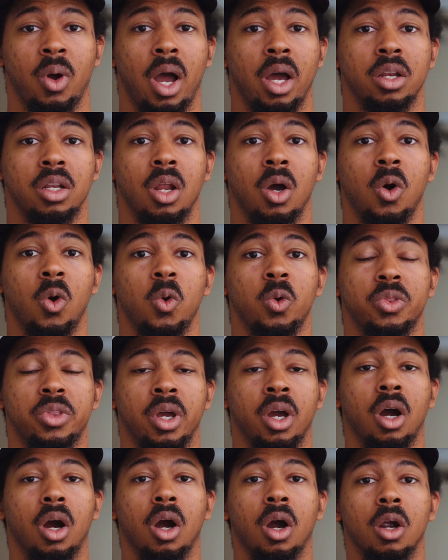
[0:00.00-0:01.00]
I know
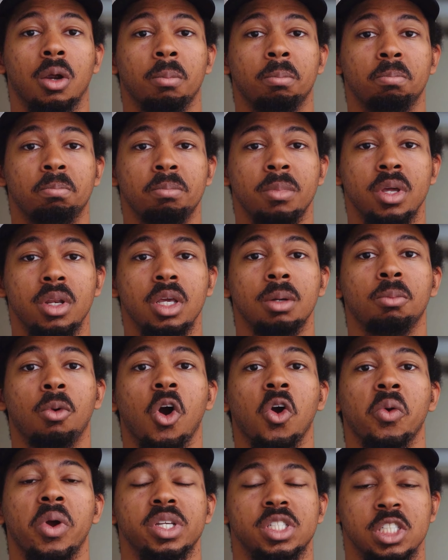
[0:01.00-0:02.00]
there are many
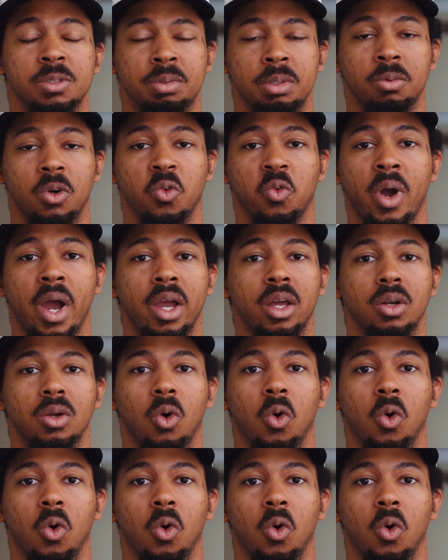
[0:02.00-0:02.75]
more reasons people write